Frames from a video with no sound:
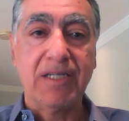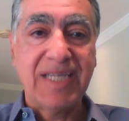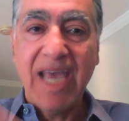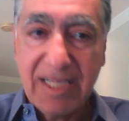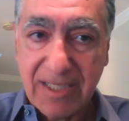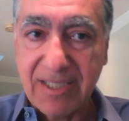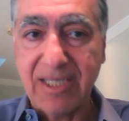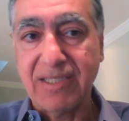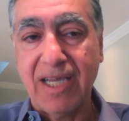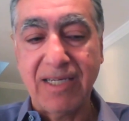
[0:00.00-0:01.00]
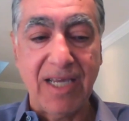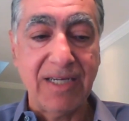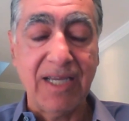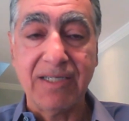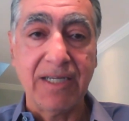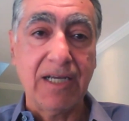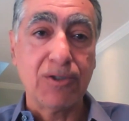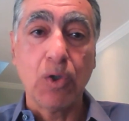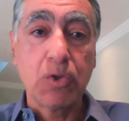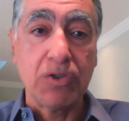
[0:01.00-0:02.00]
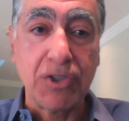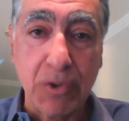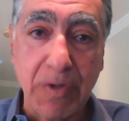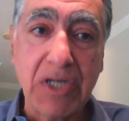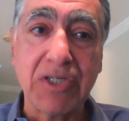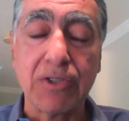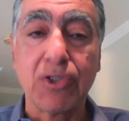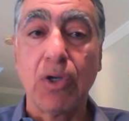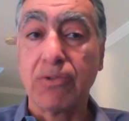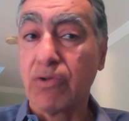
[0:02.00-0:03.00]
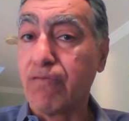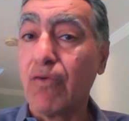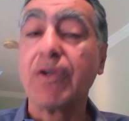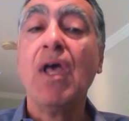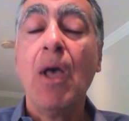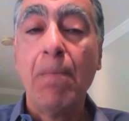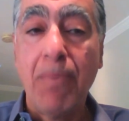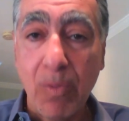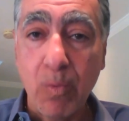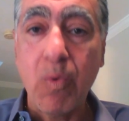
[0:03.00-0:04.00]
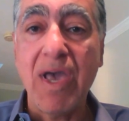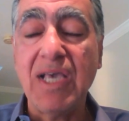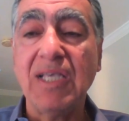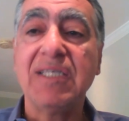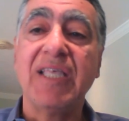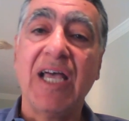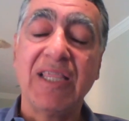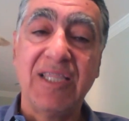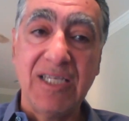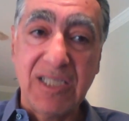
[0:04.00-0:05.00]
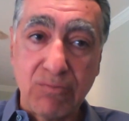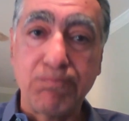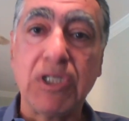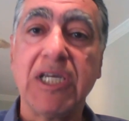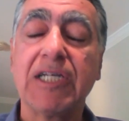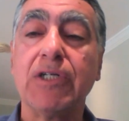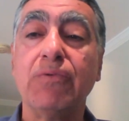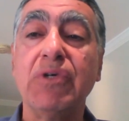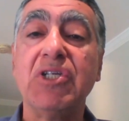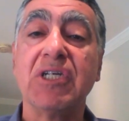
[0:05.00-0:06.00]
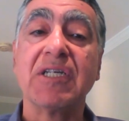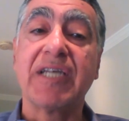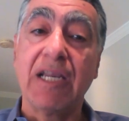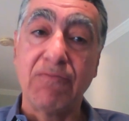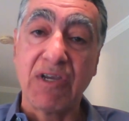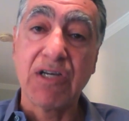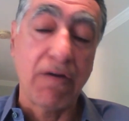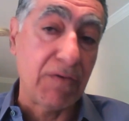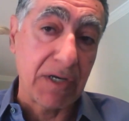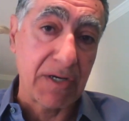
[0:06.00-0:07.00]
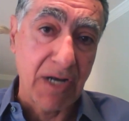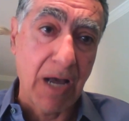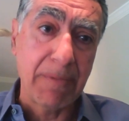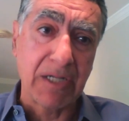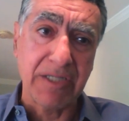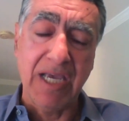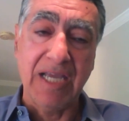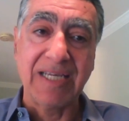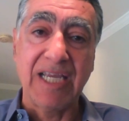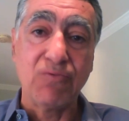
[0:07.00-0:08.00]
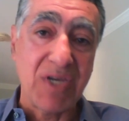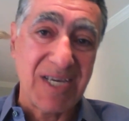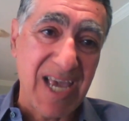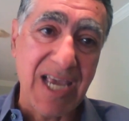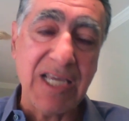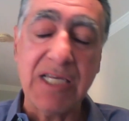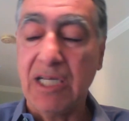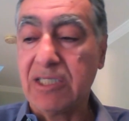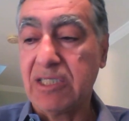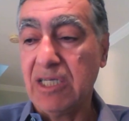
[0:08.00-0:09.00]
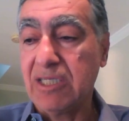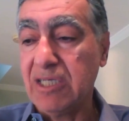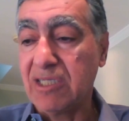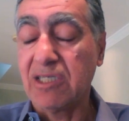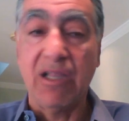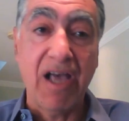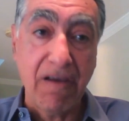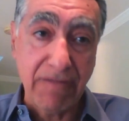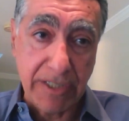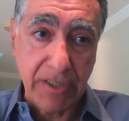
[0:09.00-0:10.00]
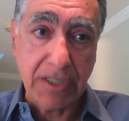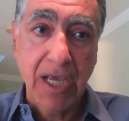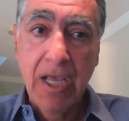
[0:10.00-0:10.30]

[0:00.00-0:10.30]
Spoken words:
tents and social integration and so on and so forth, but ways that this particular region can recover economically and can regain its livelihood.